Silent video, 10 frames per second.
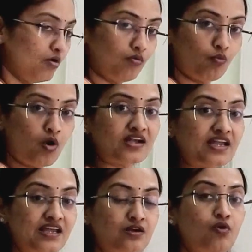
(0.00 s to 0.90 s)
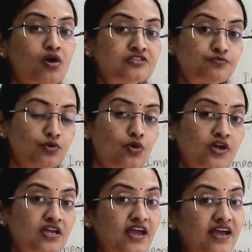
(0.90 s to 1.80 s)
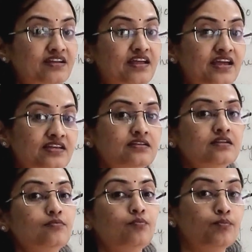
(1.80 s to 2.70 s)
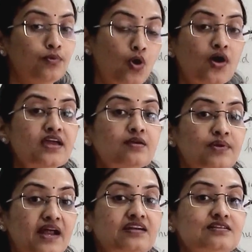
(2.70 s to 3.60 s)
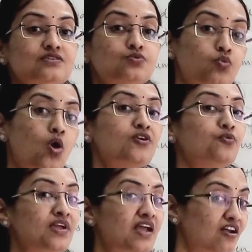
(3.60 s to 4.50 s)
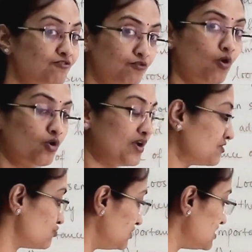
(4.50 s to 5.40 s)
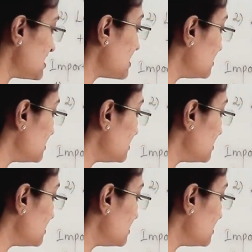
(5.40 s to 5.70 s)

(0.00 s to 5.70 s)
What involves plowing, and in plowing practice what we are following? So these are the